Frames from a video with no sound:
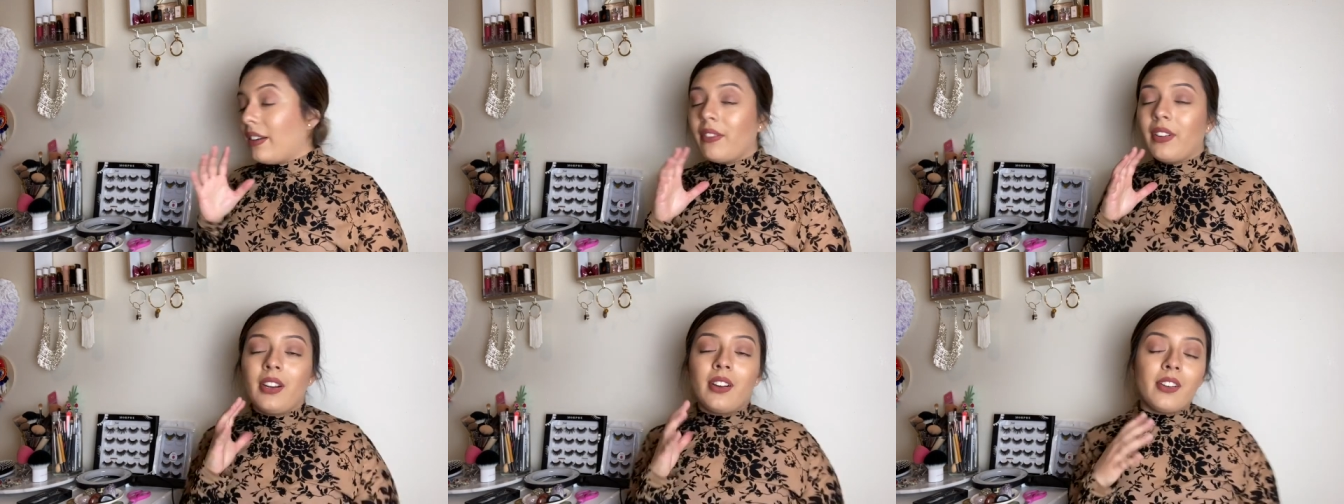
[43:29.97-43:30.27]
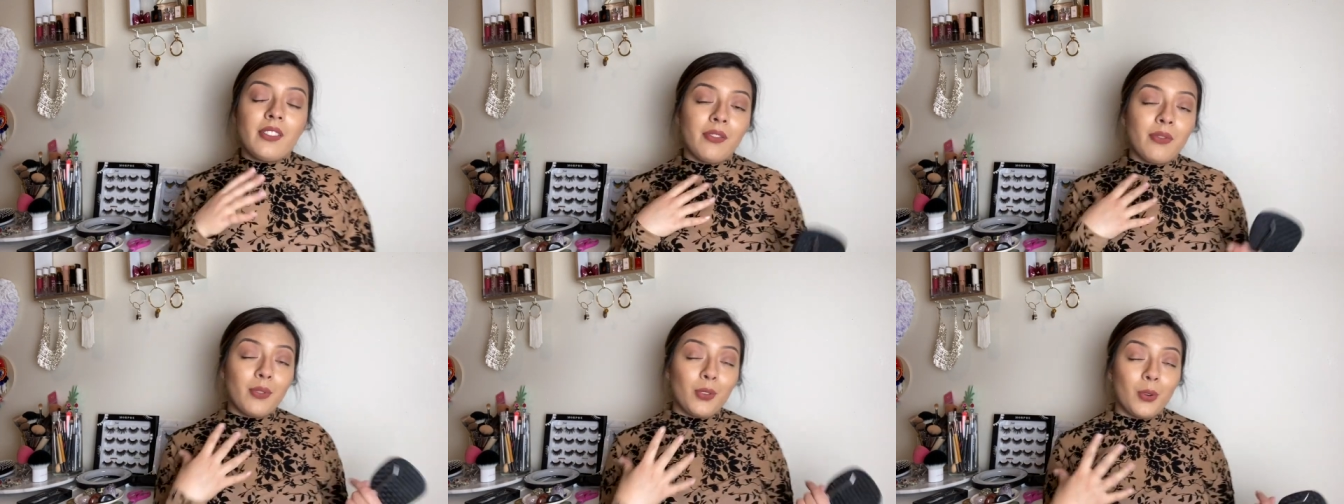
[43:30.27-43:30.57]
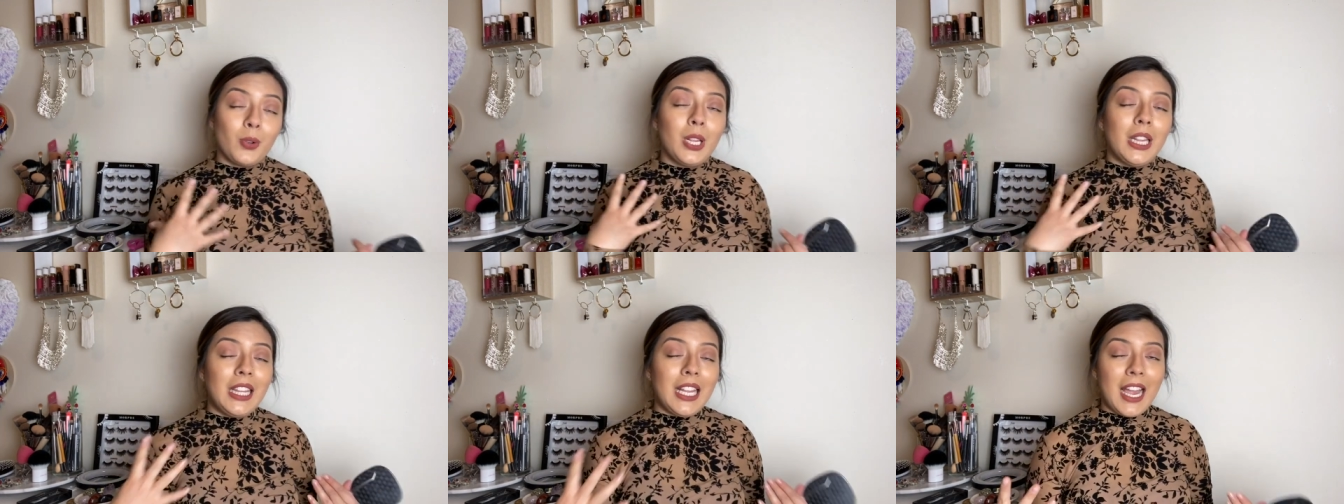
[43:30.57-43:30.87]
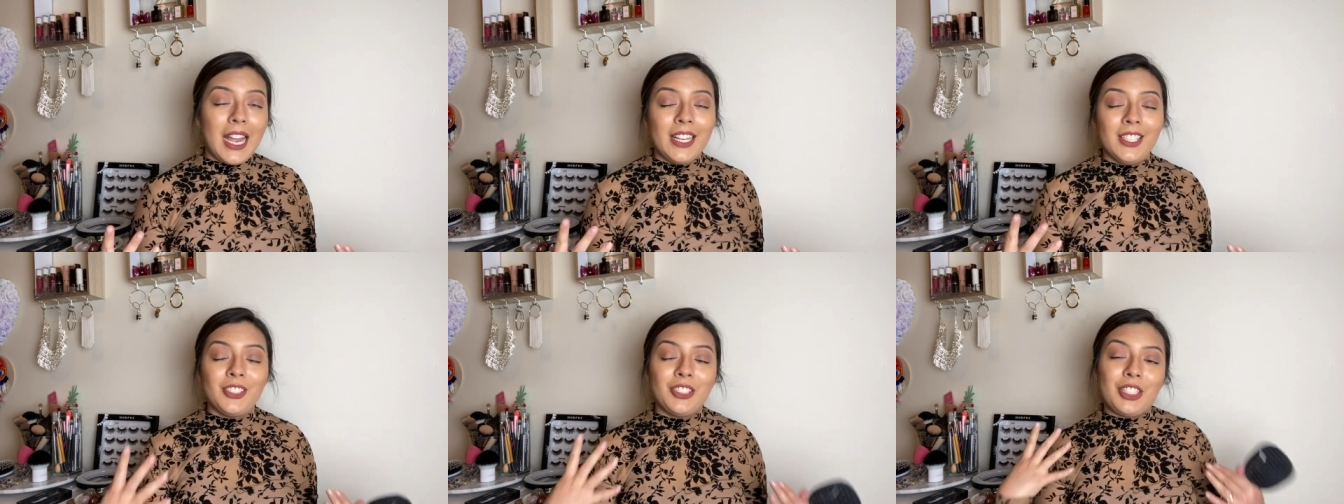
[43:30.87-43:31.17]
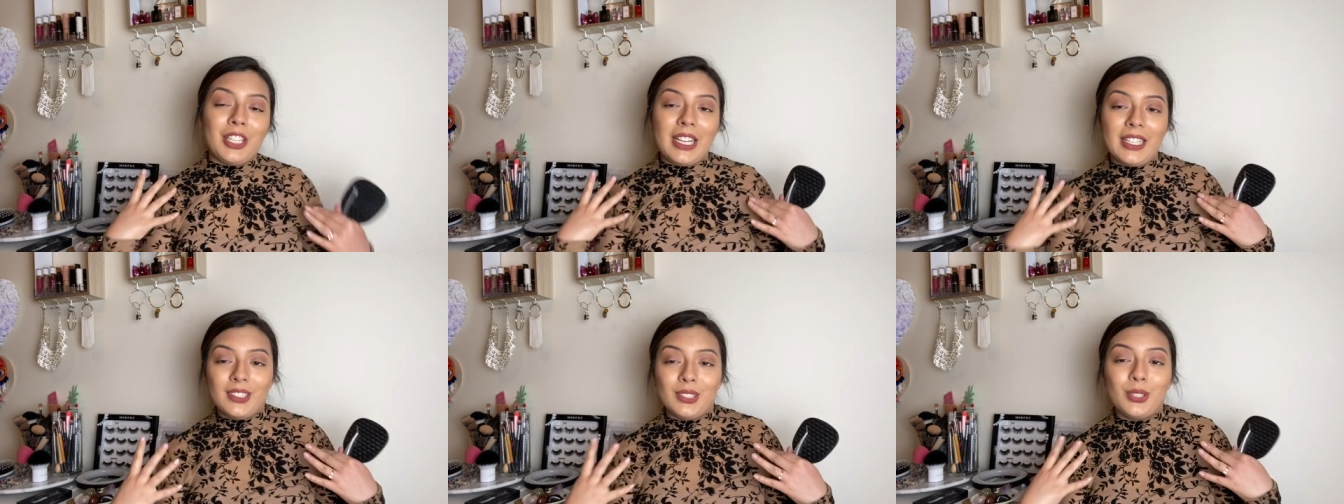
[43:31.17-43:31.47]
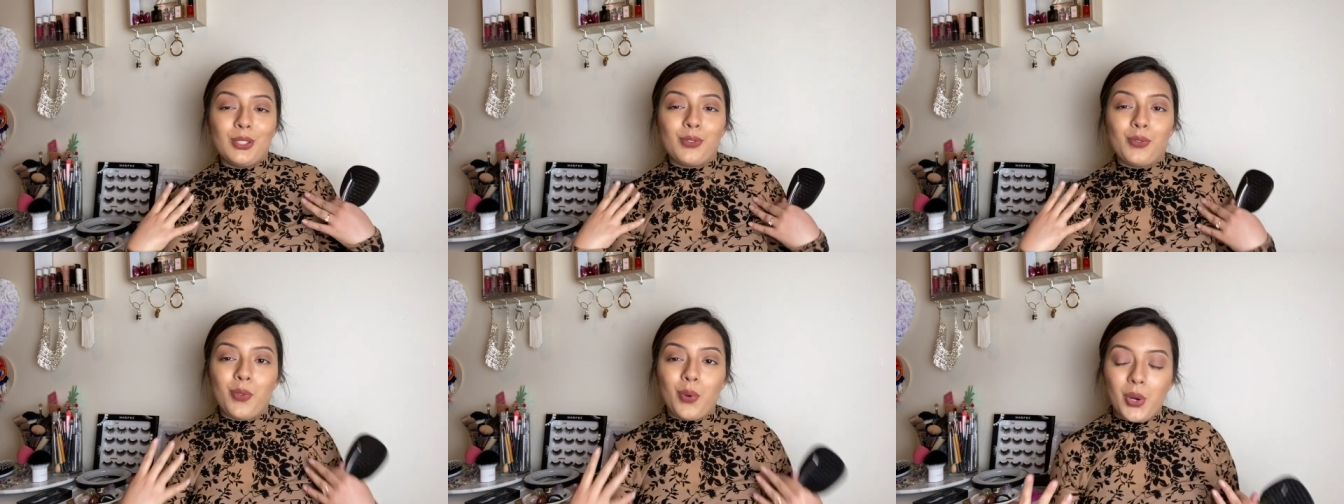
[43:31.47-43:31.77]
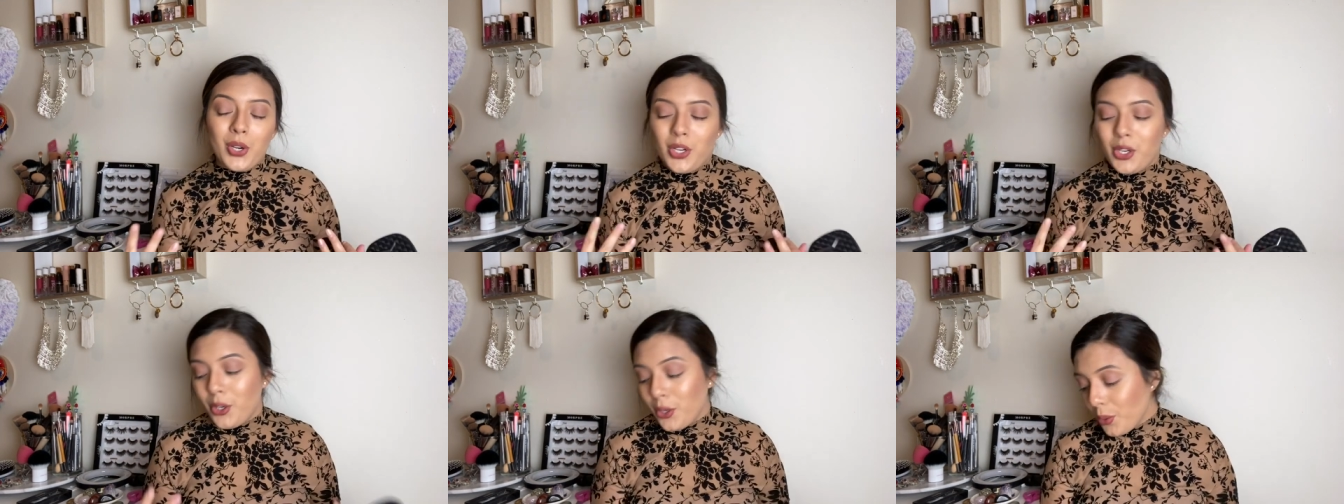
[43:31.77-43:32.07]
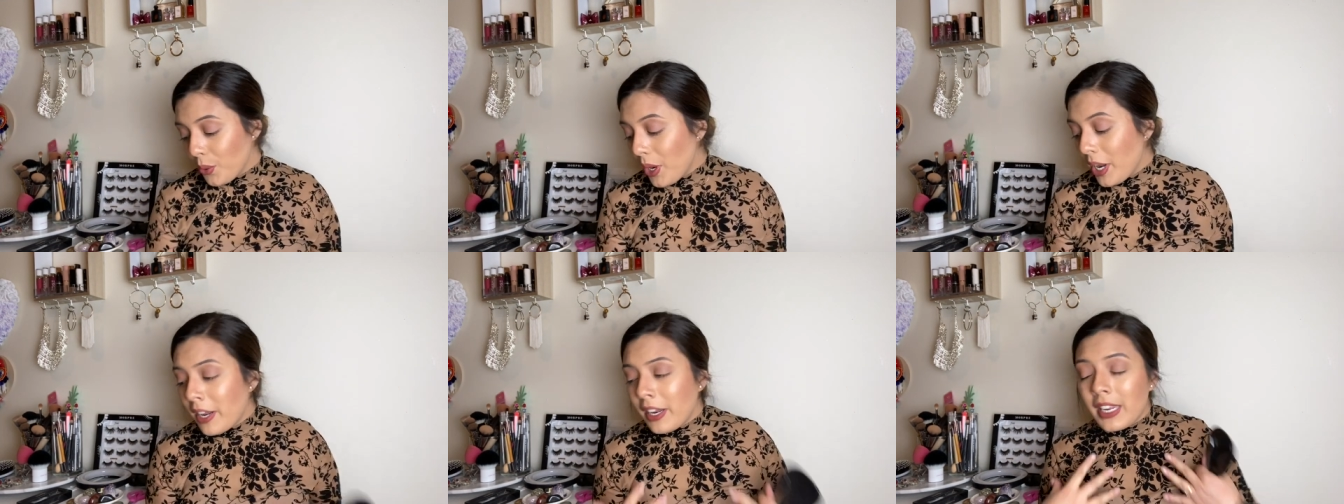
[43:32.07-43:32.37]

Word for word: very full lash, that is for you,